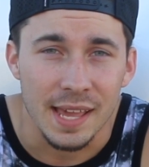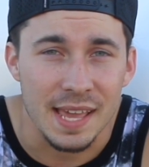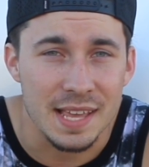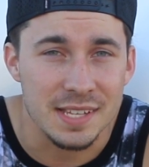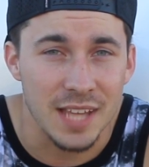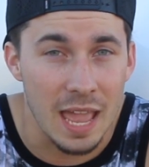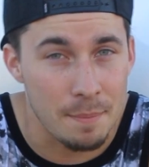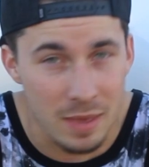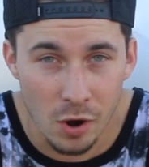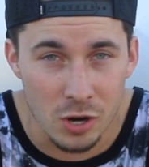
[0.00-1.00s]
is a
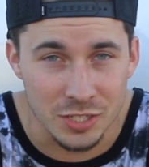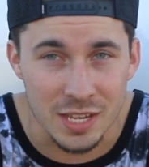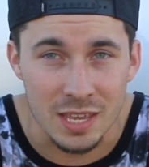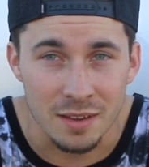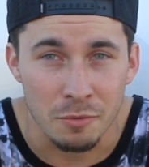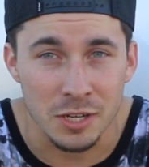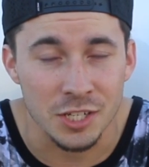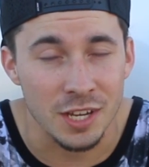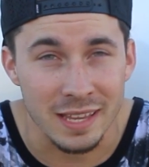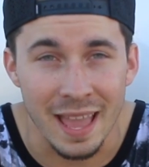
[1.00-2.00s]
BRZ,
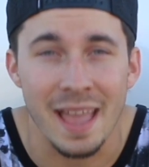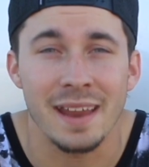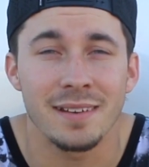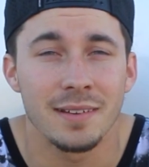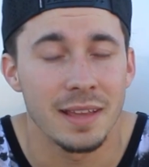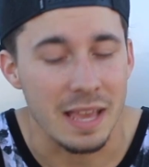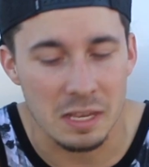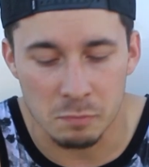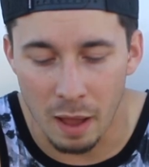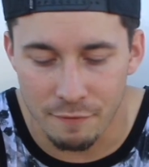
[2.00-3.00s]
which again
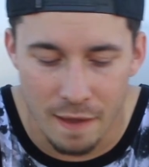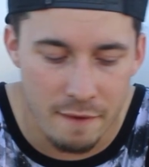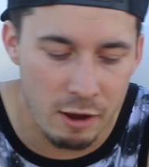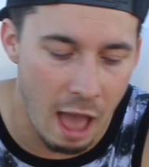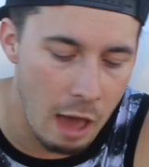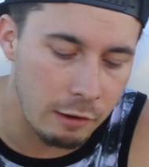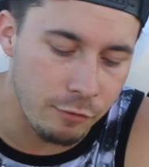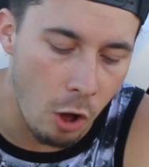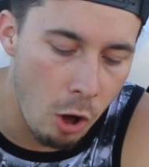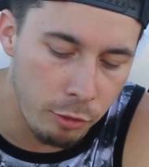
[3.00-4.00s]
is my favorite out
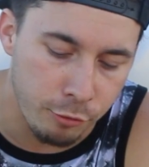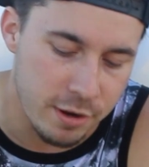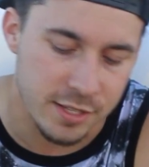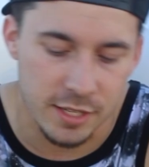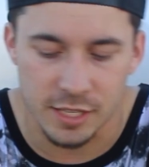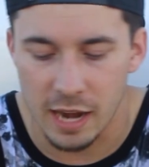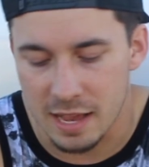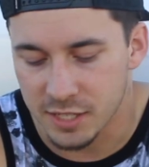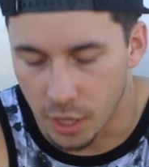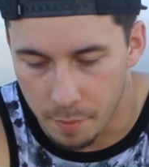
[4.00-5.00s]
of all 3 since it
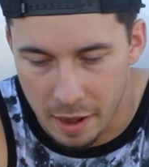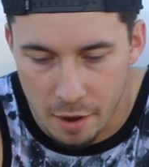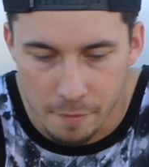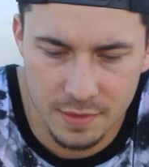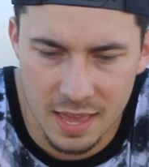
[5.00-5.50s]
has come out.